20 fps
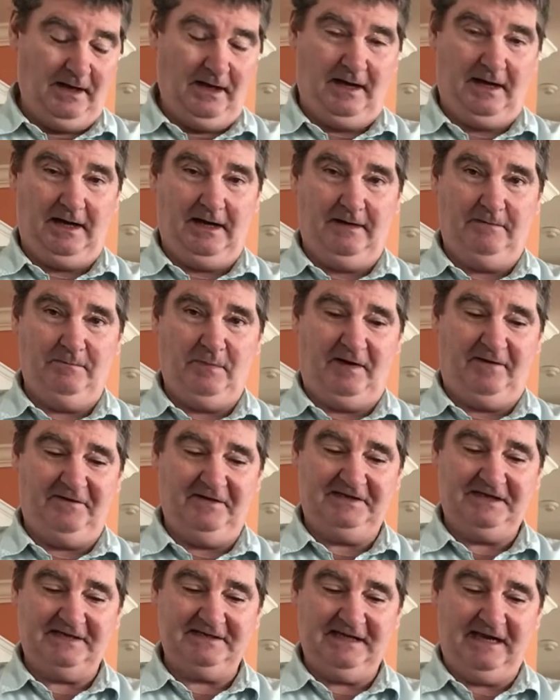But if
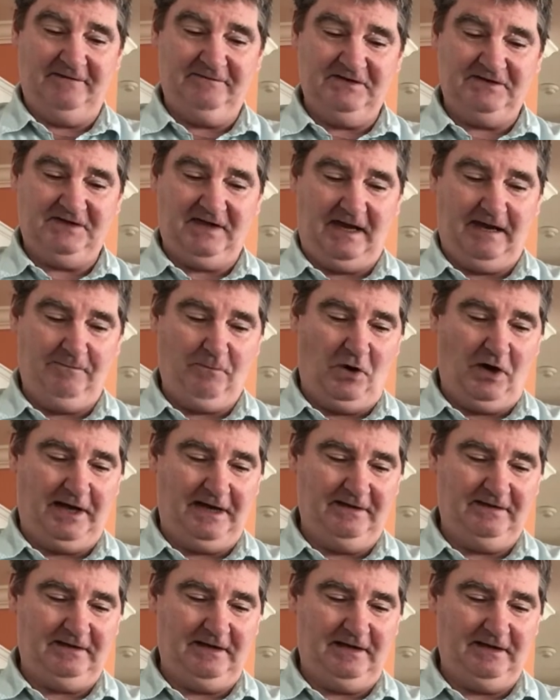it doesn't have his name on
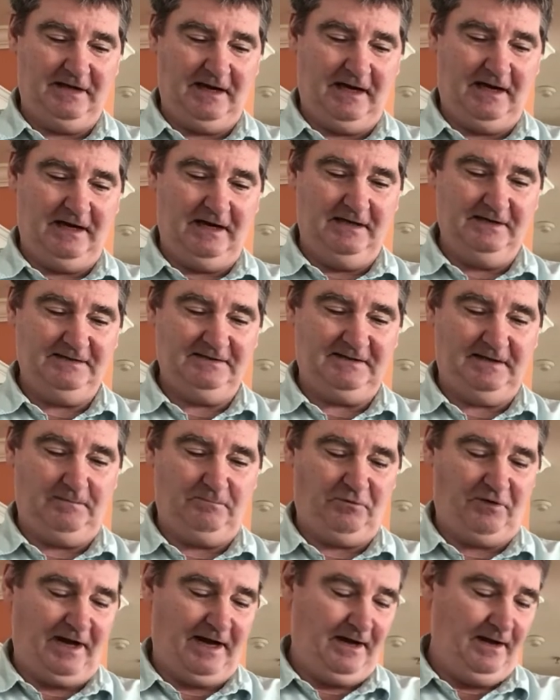it, then
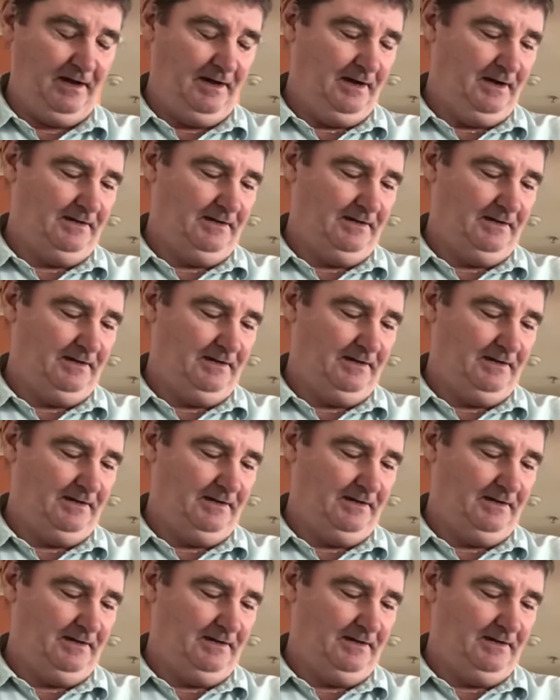Sanabria,